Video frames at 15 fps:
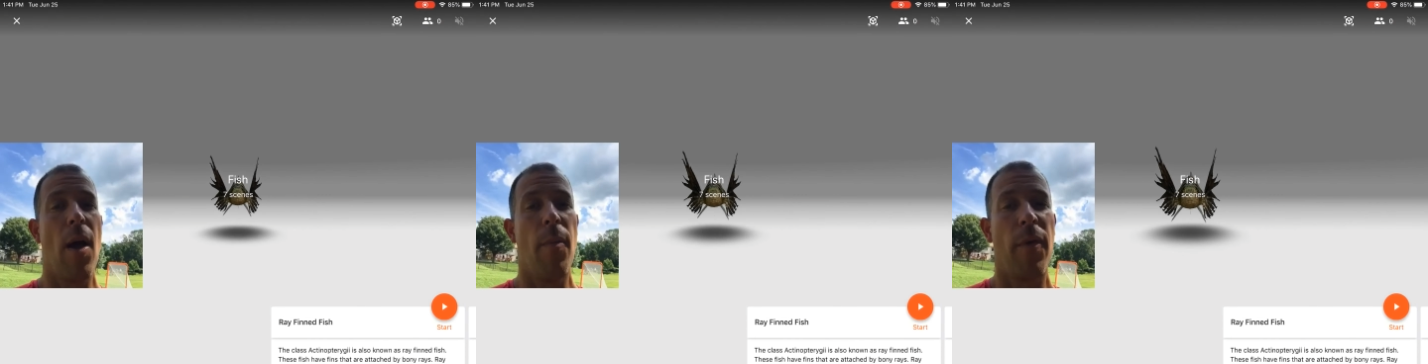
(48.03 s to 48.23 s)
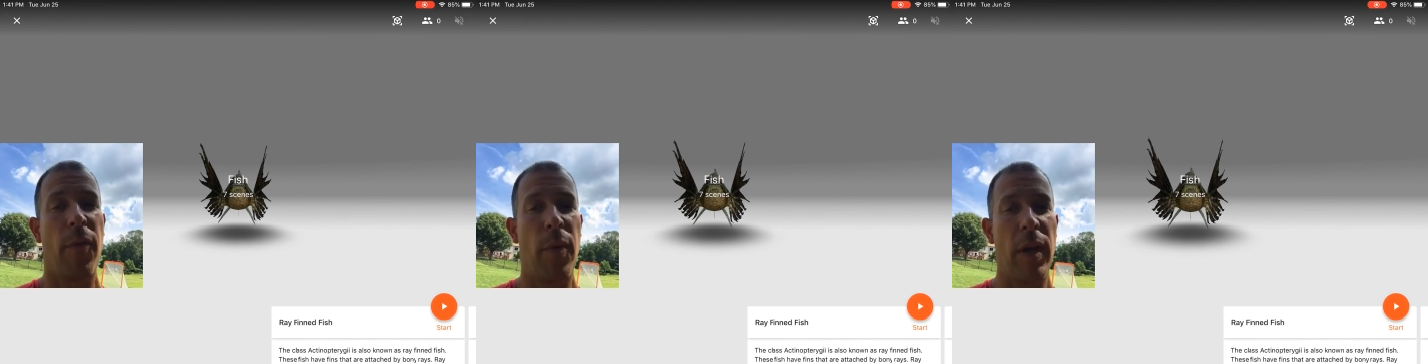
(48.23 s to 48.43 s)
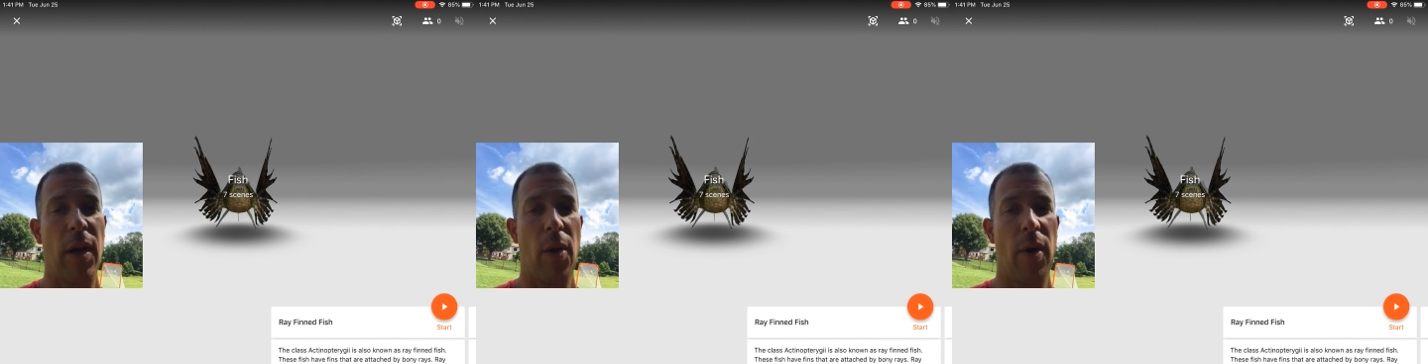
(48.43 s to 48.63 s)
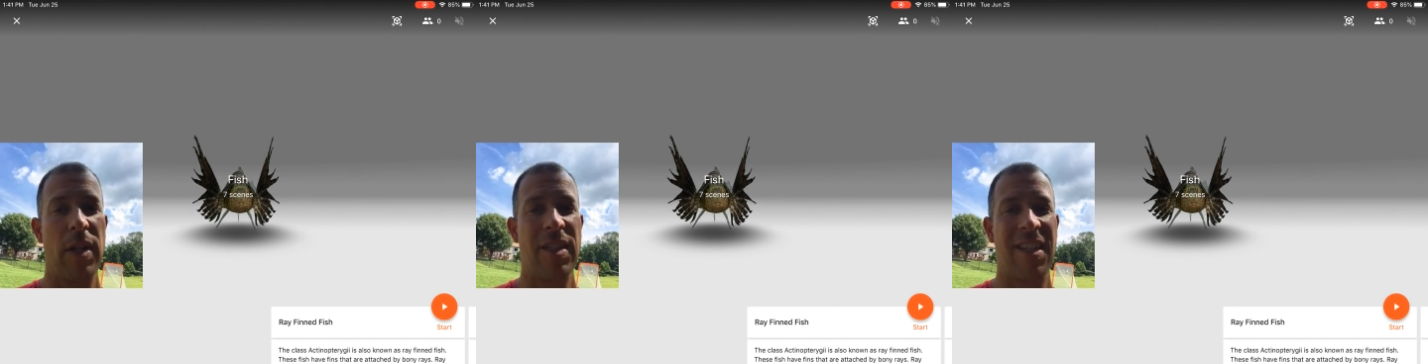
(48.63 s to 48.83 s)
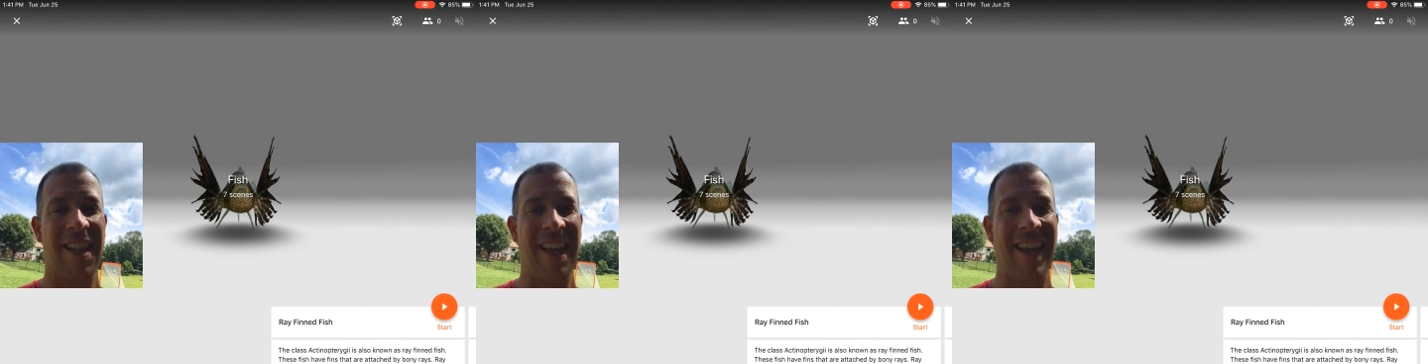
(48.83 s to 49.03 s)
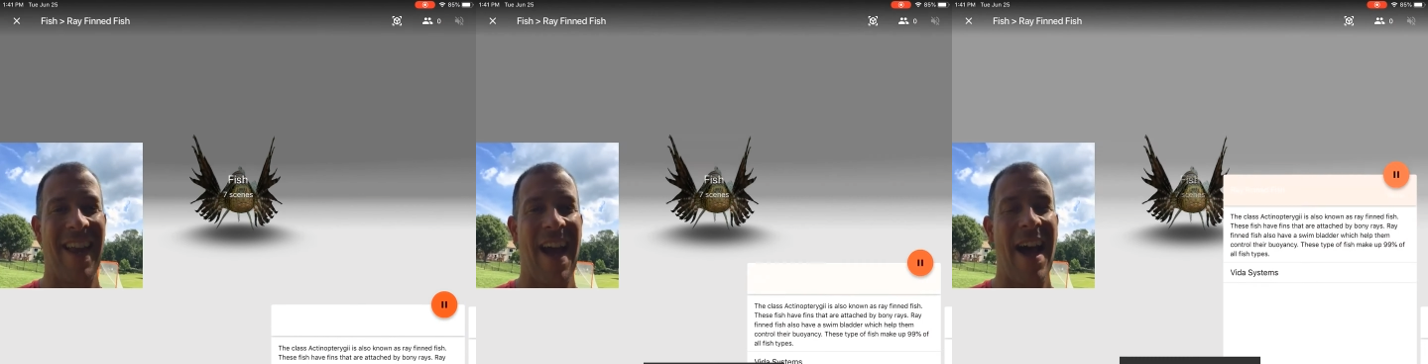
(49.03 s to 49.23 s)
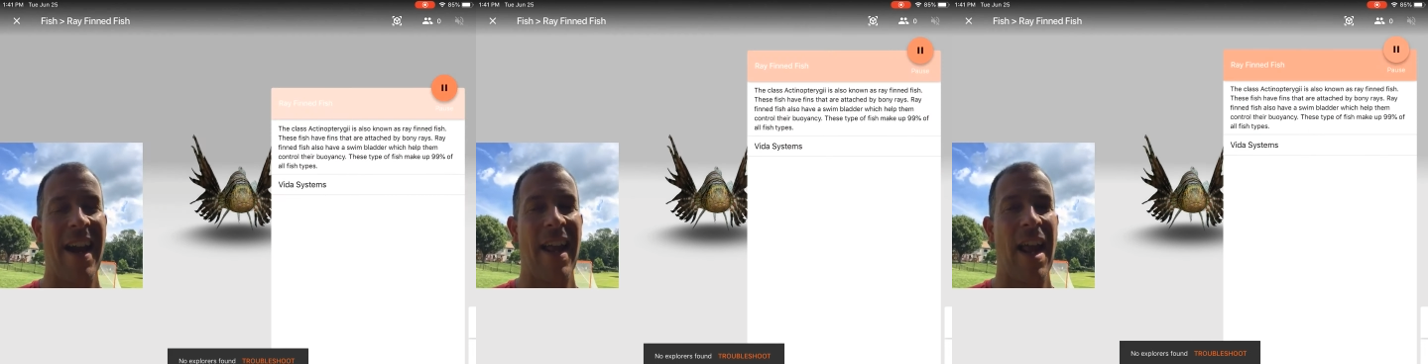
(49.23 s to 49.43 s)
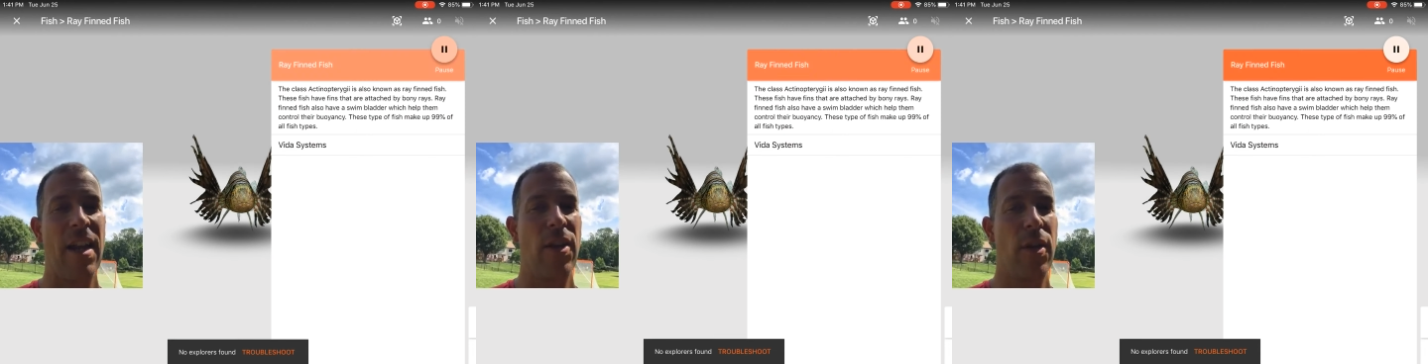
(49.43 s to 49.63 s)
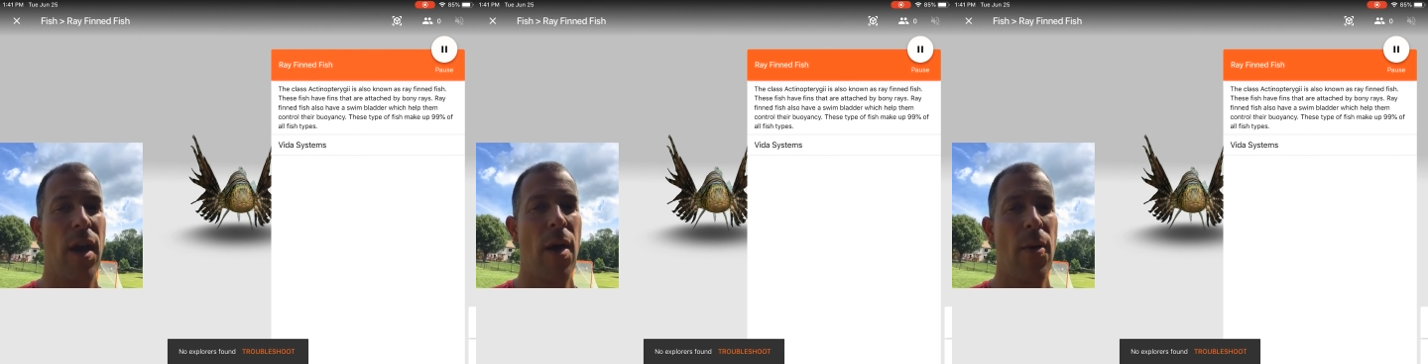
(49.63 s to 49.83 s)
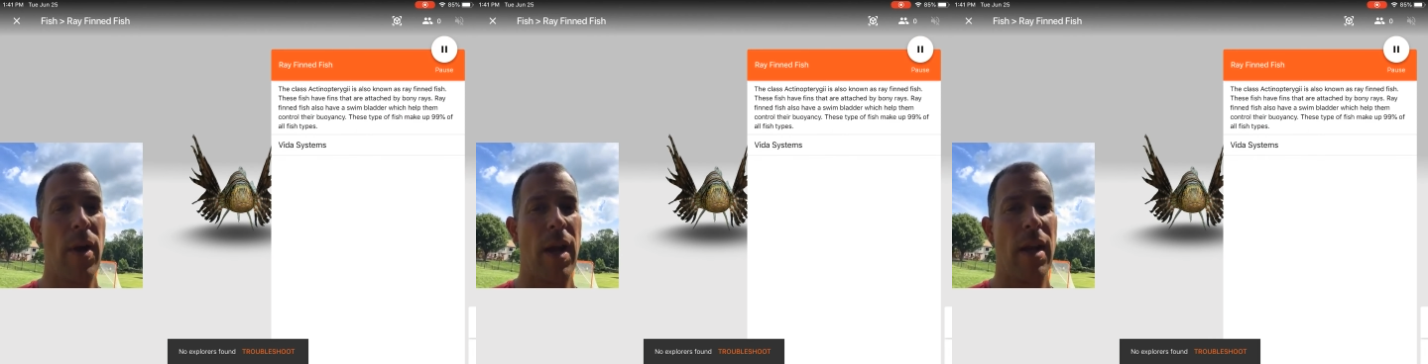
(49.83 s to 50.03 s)
But if we go in, select Got It, and you
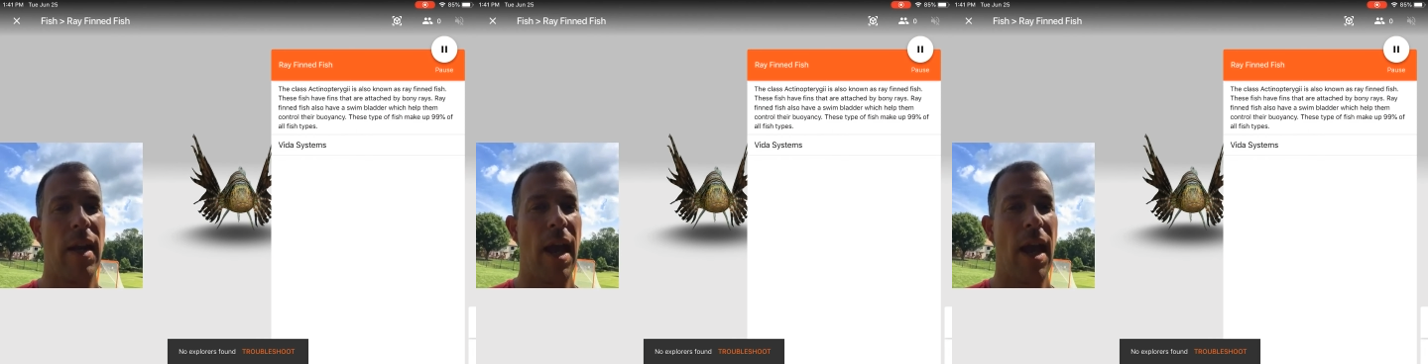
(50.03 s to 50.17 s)
go in,